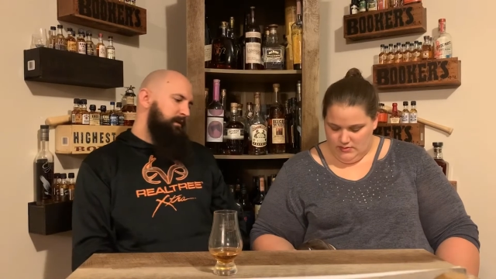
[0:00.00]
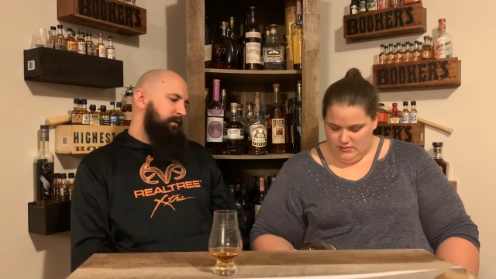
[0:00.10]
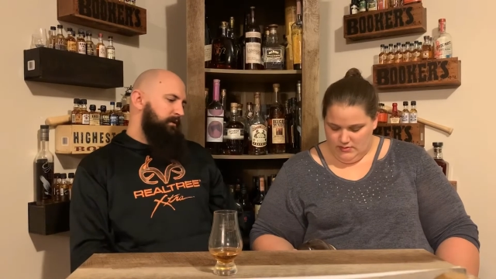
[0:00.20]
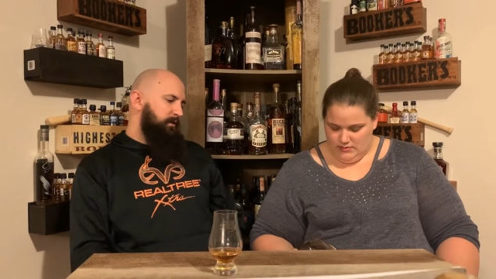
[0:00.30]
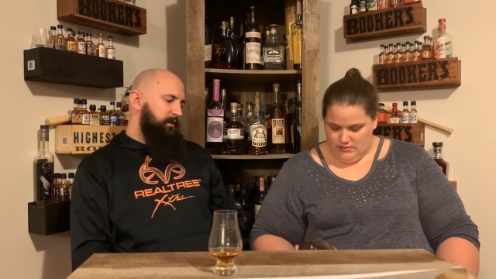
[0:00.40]

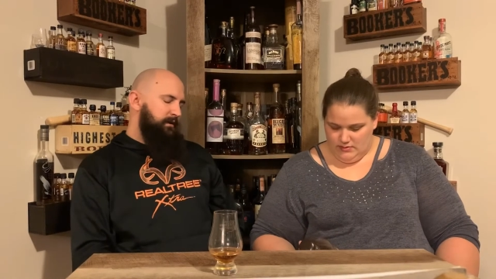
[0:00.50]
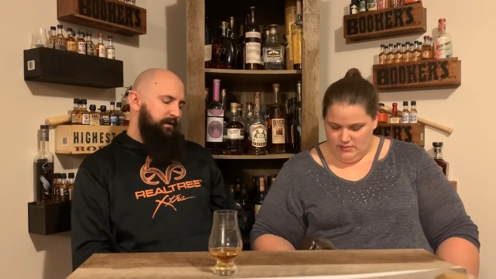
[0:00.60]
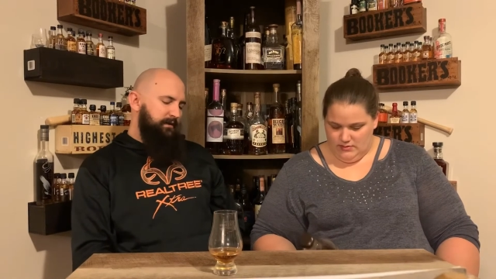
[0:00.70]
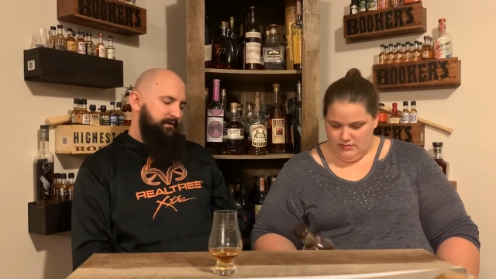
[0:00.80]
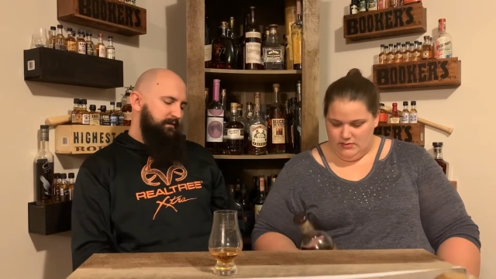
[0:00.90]
Speaker 1: Pork and
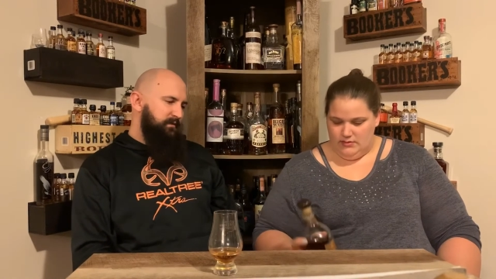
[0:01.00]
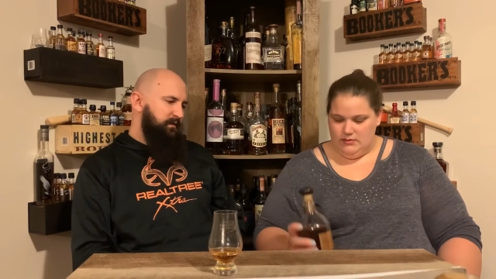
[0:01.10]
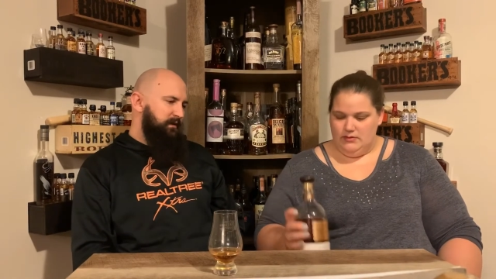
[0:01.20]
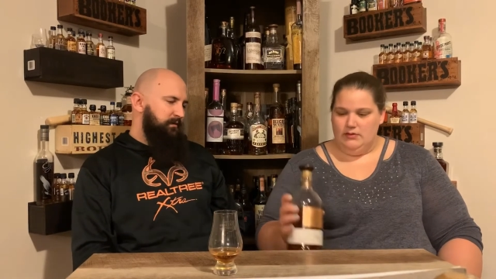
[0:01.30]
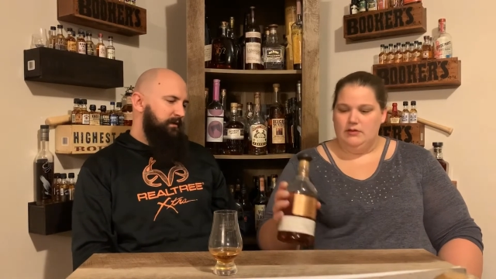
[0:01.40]
Dusties
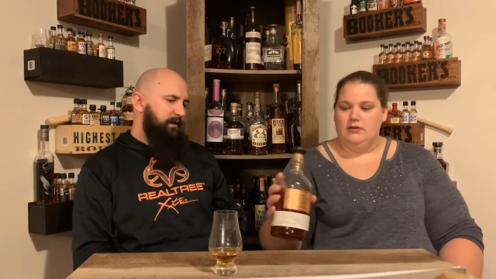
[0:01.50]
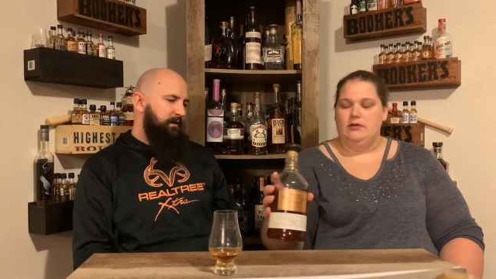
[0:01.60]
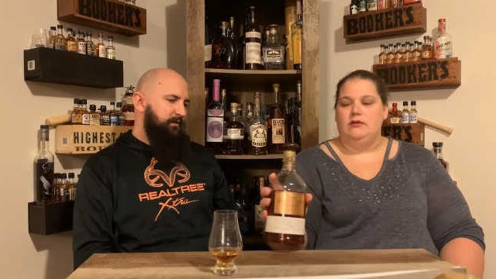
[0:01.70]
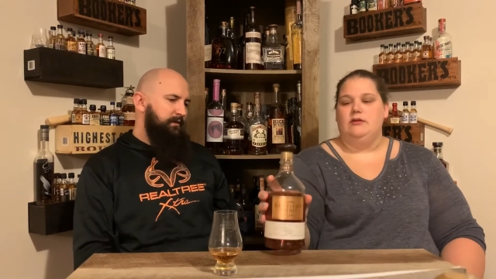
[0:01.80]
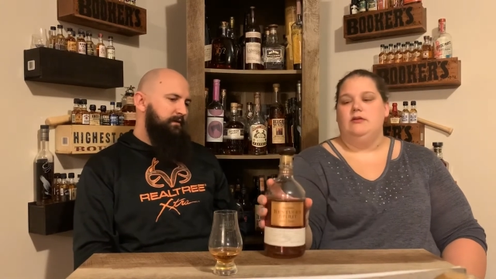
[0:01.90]
with it with
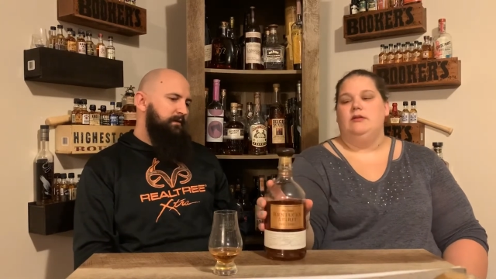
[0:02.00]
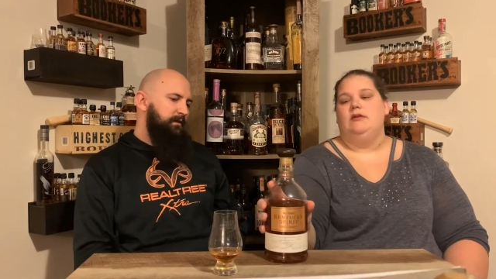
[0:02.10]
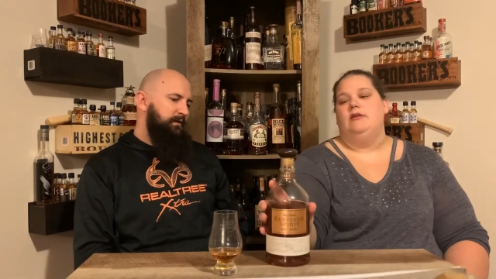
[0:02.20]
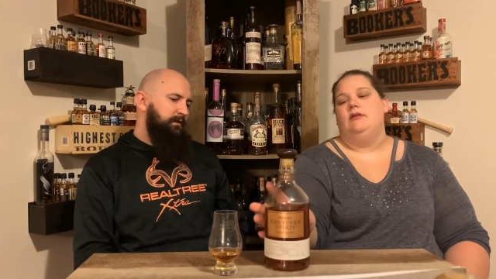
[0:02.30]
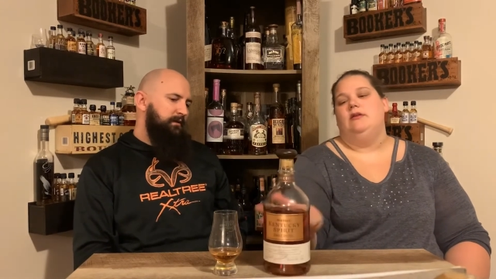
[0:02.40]
that one.
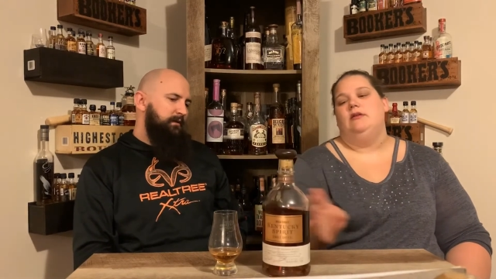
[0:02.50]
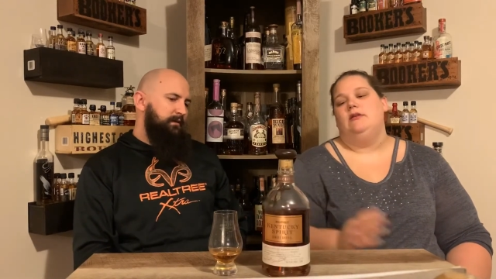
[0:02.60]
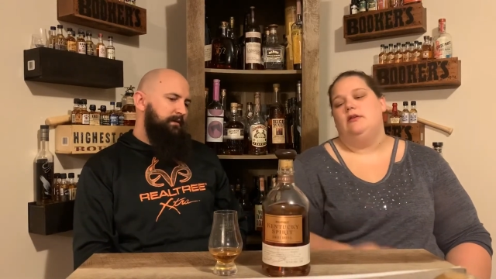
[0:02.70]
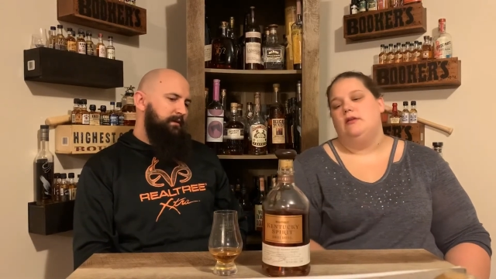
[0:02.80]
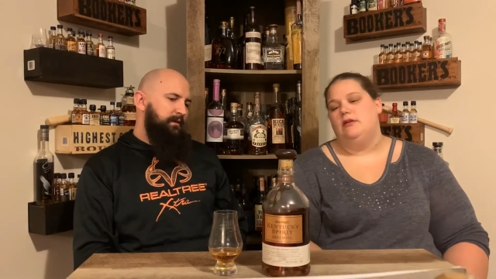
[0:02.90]

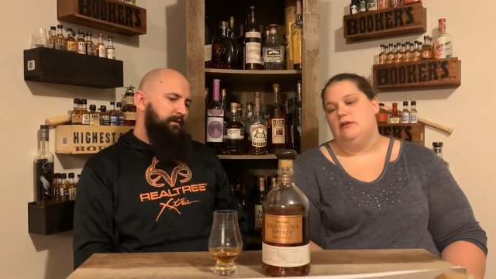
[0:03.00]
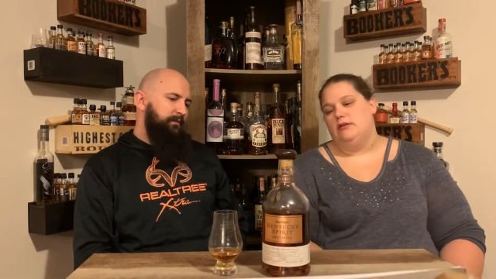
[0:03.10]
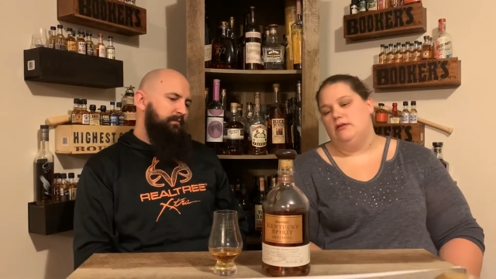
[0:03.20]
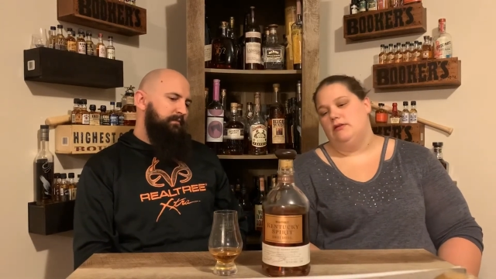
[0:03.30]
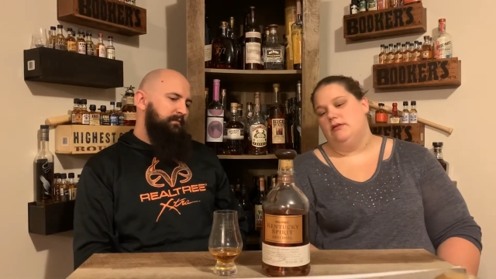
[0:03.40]

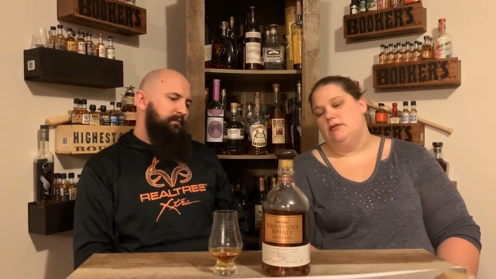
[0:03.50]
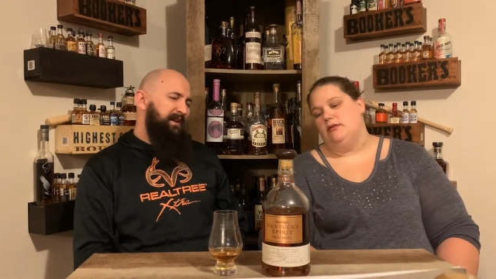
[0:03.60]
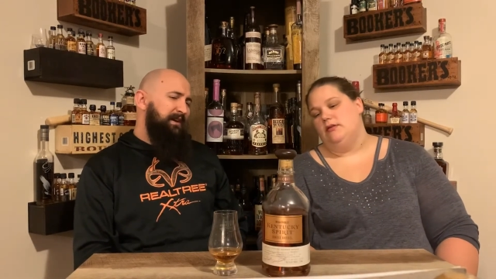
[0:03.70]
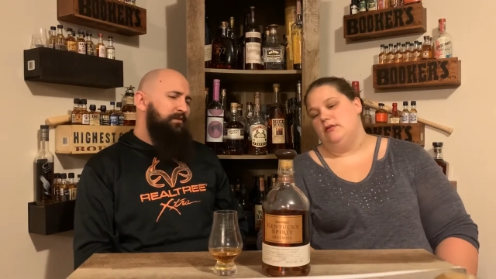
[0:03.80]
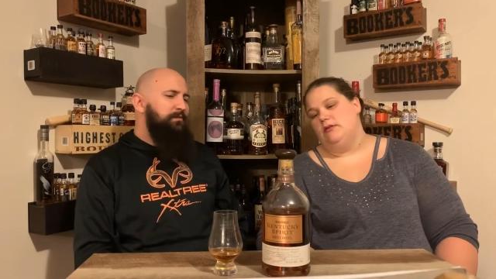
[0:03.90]
Um,
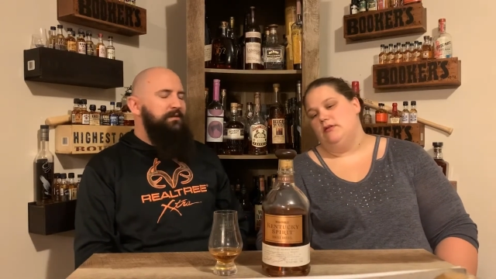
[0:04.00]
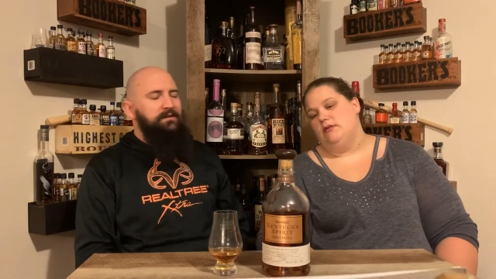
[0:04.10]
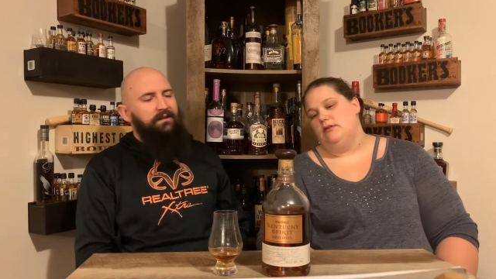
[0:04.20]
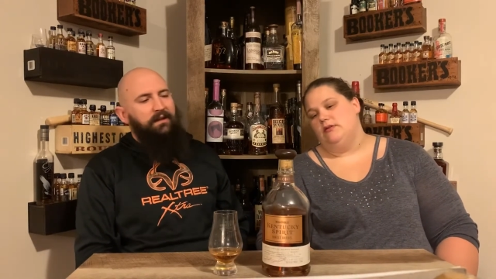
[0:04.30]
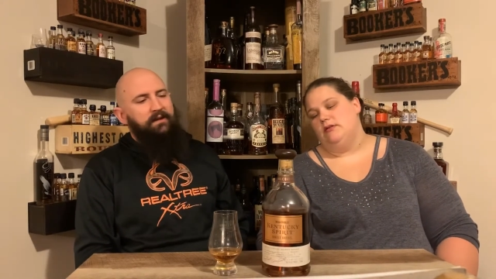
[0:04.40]
I don't
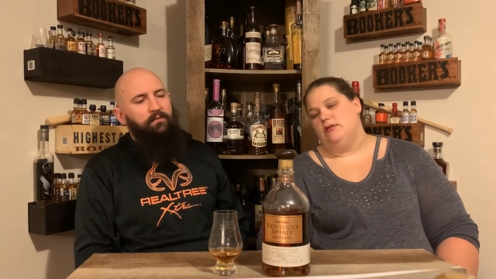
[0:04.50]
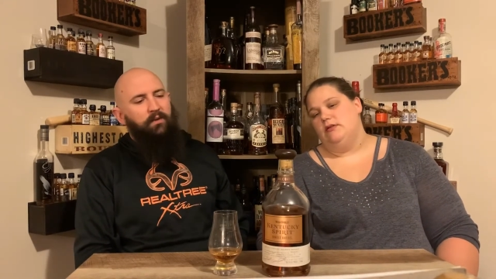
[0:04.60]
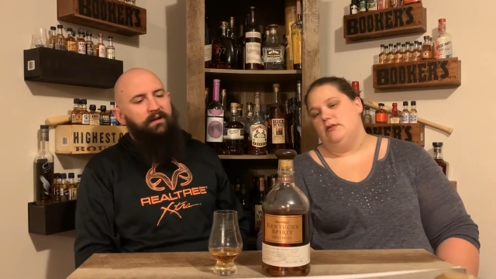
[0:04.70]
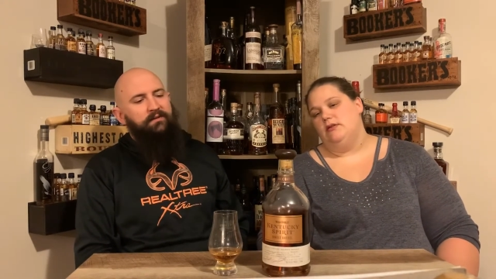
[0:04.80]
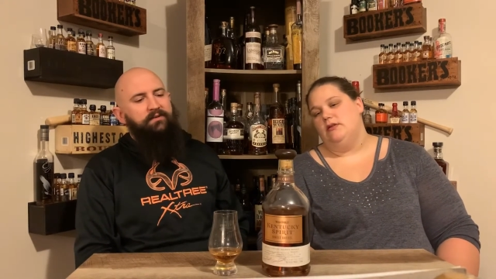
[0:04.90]
really like
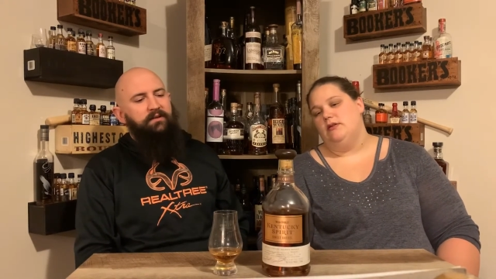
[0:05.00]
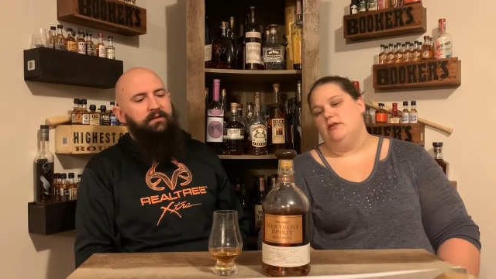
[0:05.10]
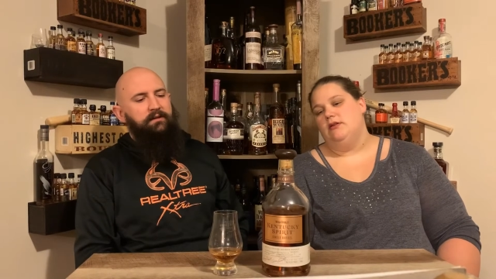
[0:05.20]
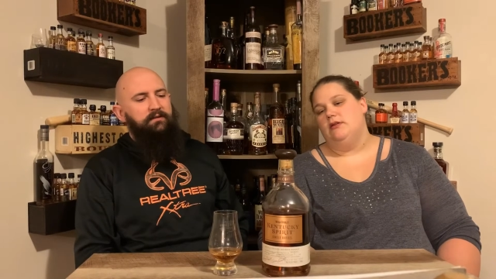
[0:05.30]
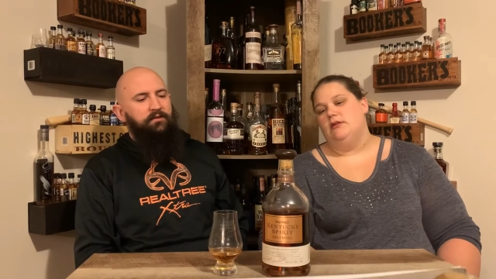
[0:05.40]
wild
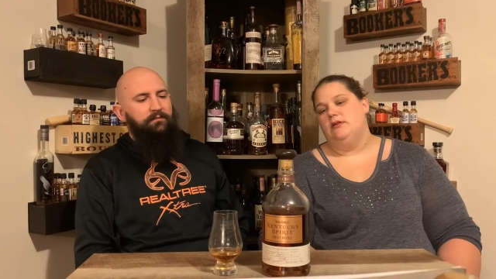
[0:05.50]
turkey too